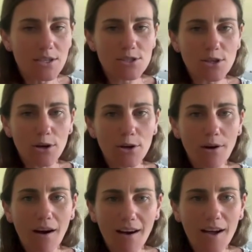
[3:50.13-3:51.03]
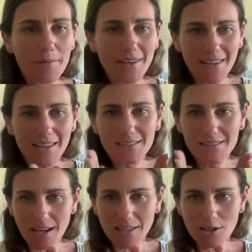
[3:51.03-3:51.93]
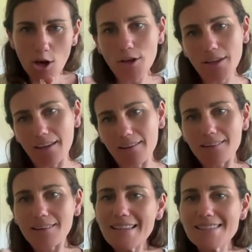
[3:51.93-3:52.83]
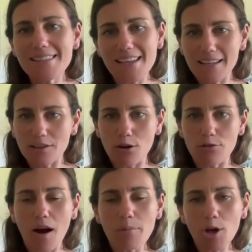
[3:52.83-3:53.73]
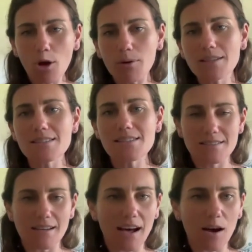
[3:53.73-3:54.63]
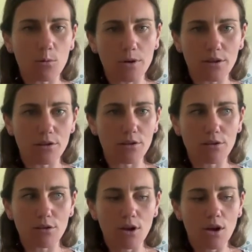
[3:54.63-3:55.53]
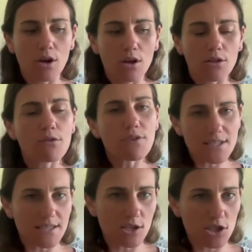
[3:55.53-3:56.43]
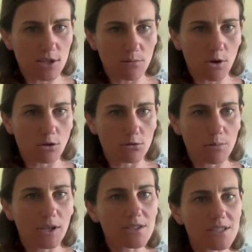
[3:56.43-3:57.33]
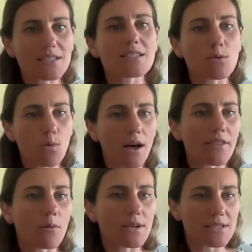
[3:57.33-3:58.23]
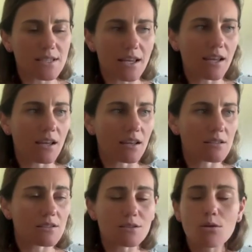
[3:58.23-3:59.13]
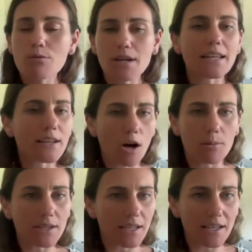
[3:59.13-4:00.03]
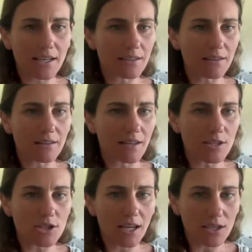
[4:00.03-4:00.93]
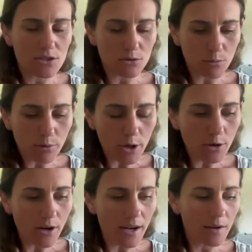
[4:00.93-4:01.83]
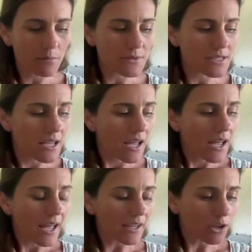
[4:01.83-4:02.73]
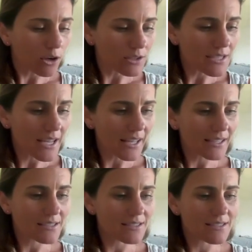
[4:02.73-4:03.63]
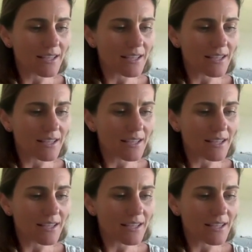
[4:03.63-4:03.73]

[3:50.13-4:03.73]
So I'm excited. Okay, let's kick it off. I'm going to start with the visitorship model, because this is the one that we're seeing still really commonly in educational programs and contexts.